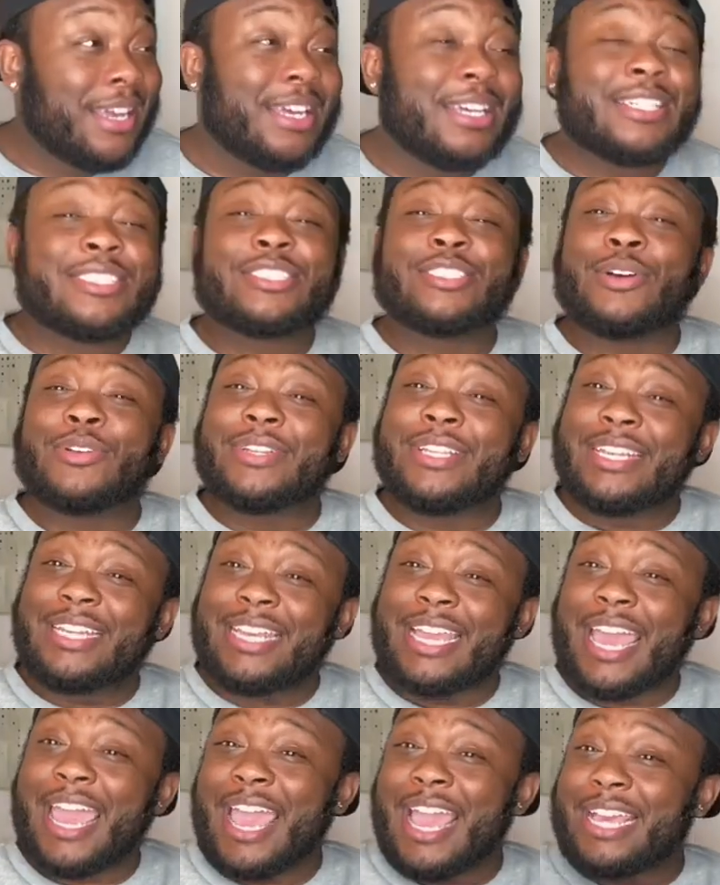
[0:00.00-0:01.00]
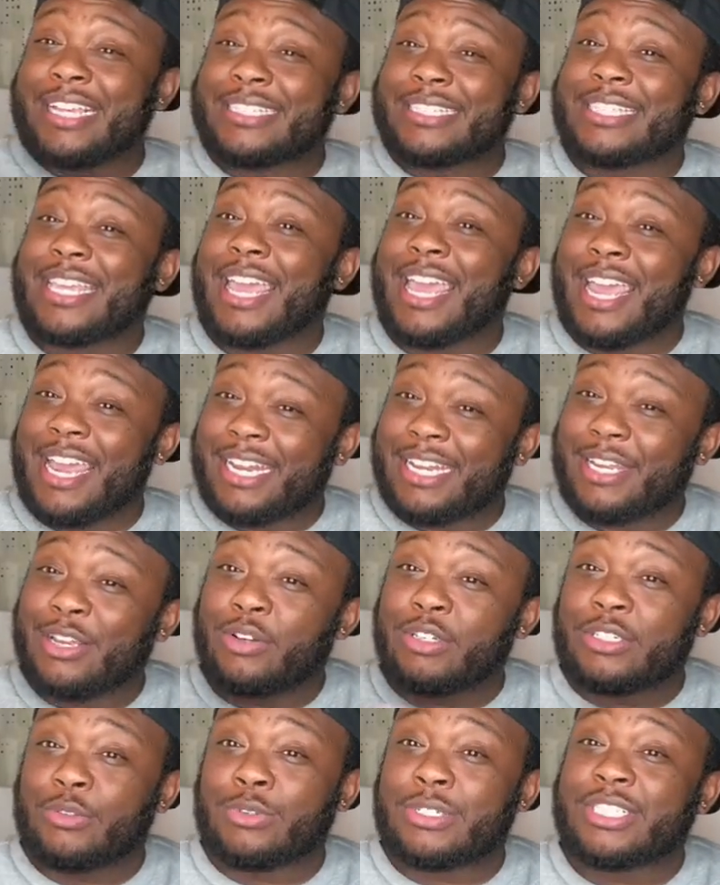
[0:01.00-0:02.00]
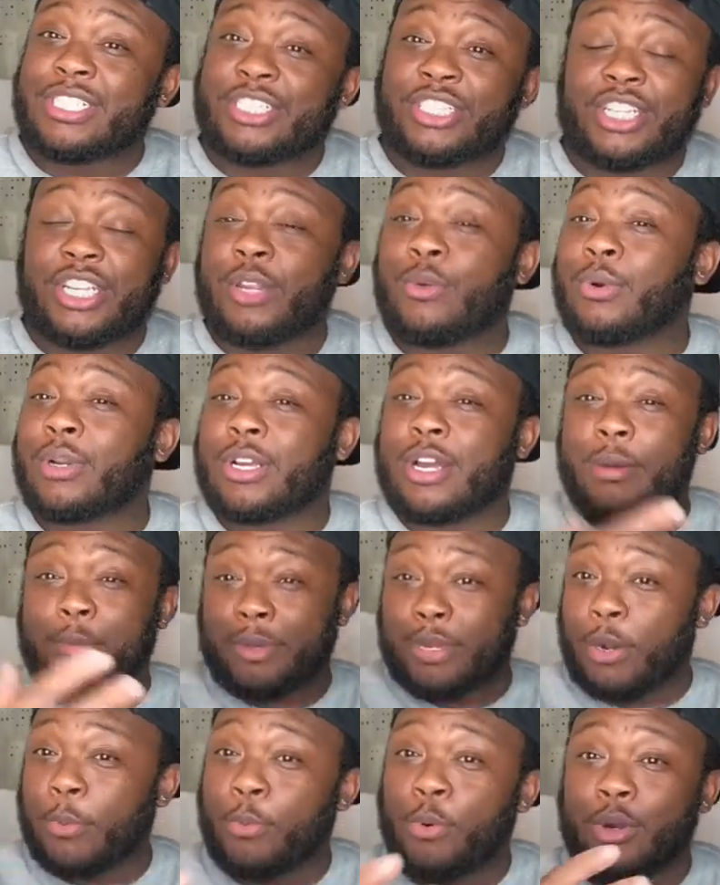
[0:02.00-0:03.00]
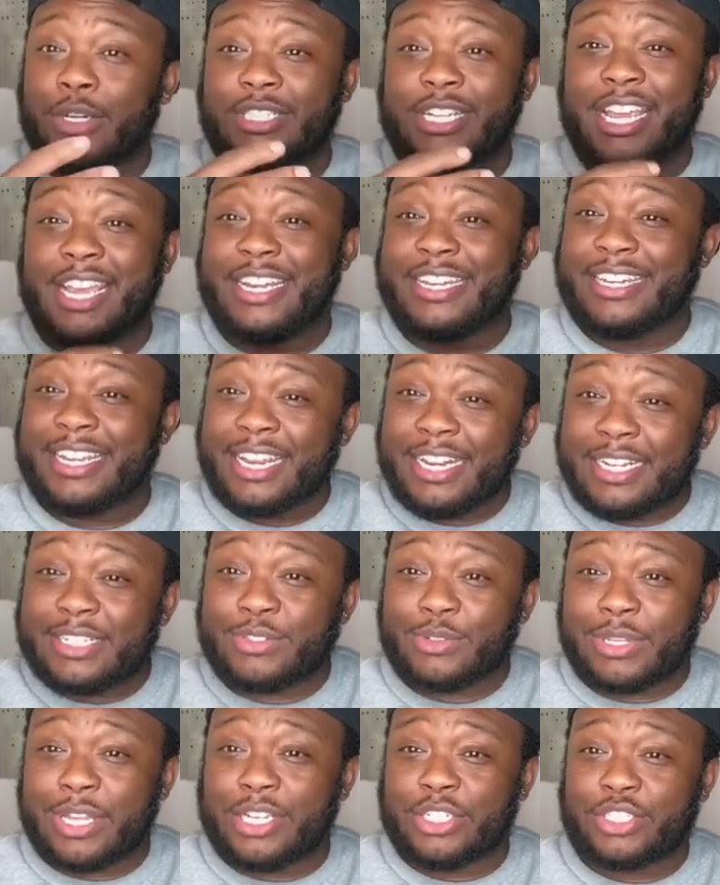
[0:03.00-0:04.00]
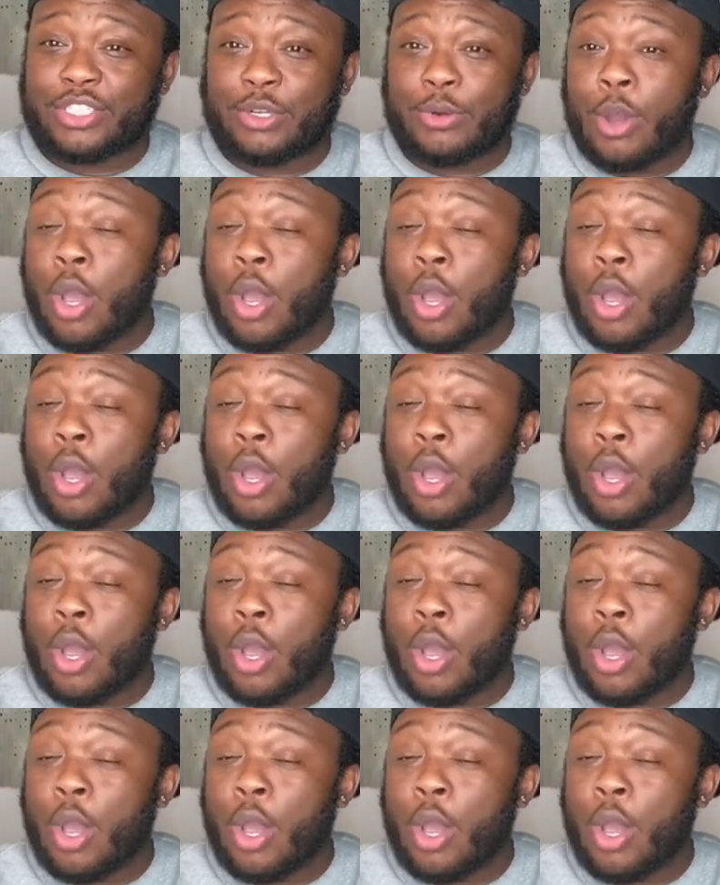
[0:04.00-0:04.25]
So Nene asked Candy, well, since she didn't want to comment on Portia and Dennis' relationship,